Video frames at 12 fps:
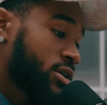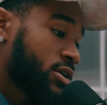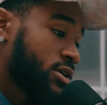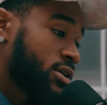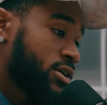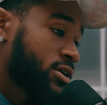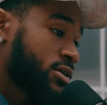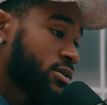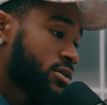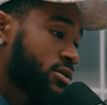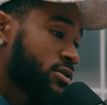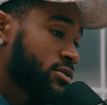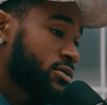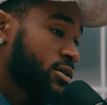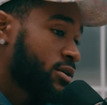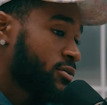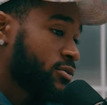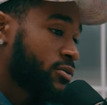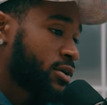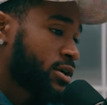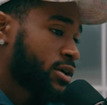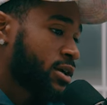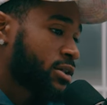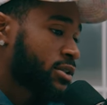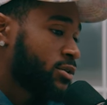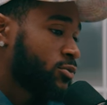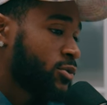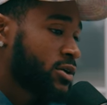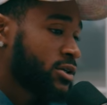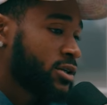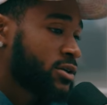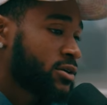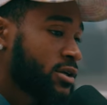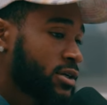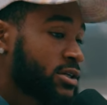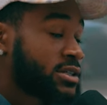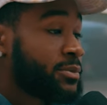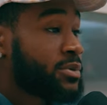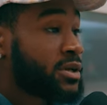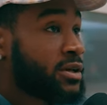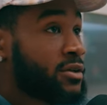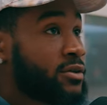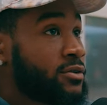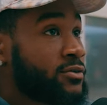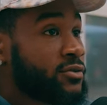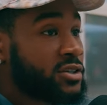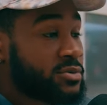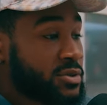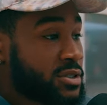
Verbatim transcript: And uh, it, I think one year, because I played the freshman